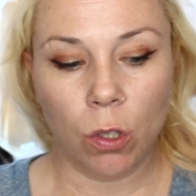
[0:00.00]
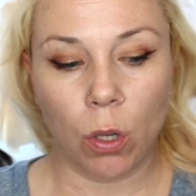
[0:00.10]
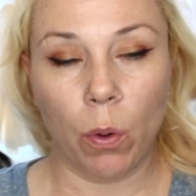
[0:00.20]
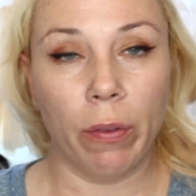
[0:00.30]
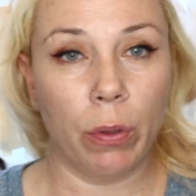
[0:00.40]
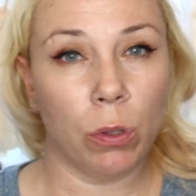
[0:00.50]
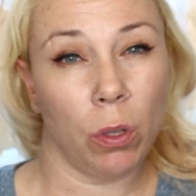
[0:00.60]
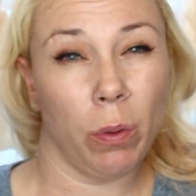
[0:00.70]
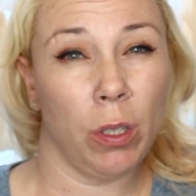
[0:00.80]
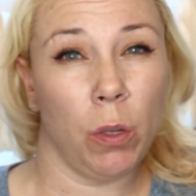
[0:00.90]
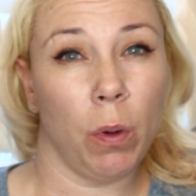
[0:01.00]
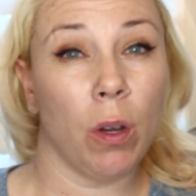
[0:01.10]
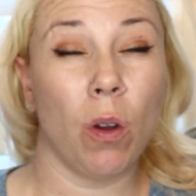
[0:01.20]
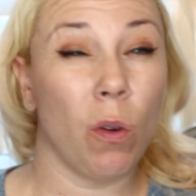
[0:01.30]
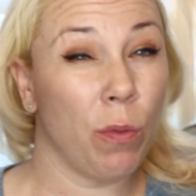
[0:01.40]
So if those are the ones you want,
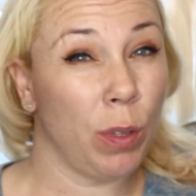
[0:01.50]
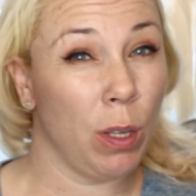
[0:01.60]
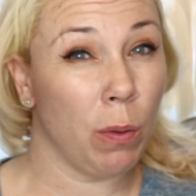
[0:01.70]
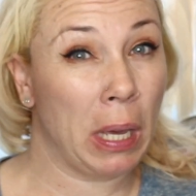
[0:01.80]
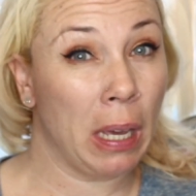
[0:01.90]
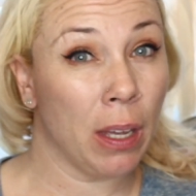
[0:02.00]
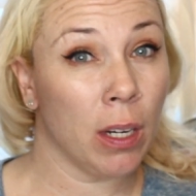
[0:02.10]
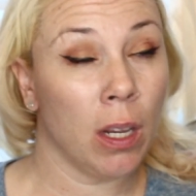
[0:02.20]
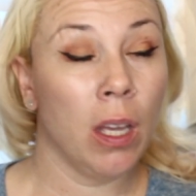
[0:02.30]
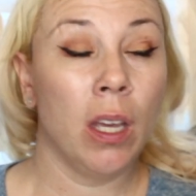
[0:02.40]
hopefully you can.